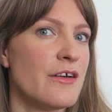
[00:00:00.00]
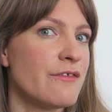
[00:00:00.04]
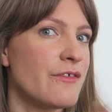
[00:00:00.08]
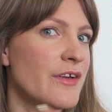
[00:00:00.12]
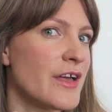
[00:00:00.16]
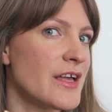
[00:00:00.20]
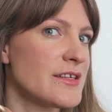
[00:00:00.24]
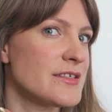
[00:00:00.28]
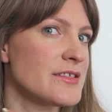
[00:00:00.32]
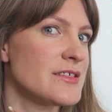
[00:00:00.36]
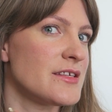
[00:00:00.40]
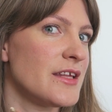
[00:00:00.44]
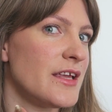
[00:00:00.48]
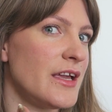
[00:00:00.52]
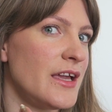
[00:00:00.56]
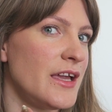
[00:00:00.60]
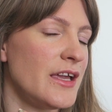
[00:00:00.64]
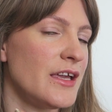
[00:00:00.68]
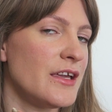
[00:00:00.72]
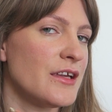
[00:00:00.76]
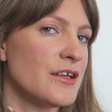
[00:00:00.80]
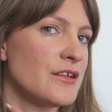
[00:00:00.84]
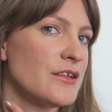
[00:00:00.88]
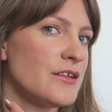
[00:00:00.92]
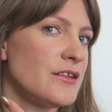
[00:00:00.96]

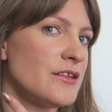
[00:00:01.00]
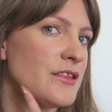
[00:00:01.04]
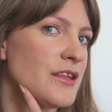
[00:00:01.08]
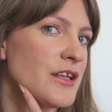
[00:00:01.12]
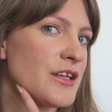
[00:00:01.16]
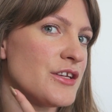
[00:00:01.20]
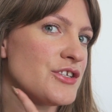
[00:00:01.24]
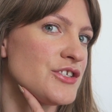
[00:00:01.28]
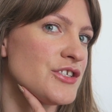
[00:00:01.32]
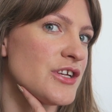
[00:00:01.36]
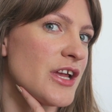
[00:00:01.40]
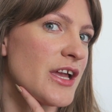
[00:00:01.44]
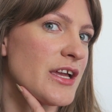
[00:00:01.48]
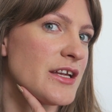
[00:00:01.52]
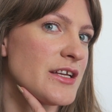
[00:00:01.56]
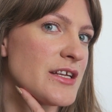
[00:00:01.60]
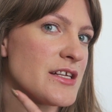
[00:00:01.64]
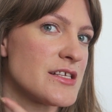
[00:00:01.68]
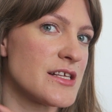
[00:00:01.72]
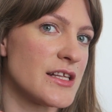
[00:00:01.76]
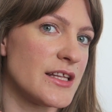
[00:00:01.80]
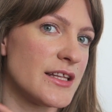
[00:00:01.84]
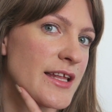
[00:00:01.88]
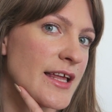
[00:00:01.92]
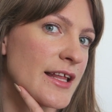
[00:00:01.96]
Firstly, this shade
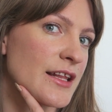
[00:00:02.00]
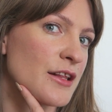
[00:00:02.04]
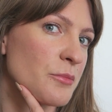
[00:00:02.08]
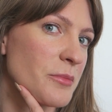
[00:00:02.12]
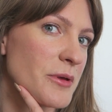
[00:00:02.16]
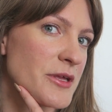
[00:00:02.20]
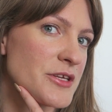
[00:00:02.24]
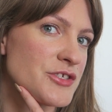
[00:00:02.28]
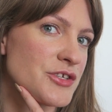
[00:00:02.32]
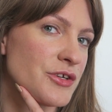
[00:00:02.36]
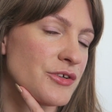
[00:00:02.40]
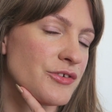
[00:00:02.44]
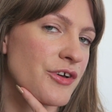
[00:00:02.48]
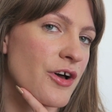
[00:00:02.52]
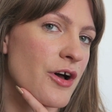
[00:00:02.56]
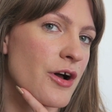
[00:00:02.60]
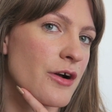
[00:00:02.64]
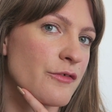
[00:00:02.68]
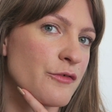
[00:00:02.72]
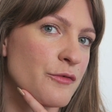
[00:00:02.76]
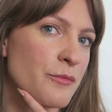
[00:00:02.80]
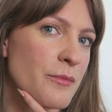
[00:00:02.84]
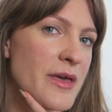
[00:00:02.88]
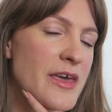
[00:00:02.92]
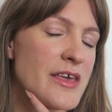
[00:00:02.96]
is a little bit too
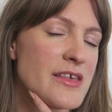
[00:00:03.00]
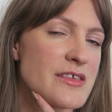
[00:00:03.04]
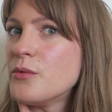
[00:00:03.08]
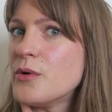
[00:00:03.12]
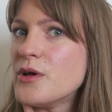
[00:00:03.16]
dark for me,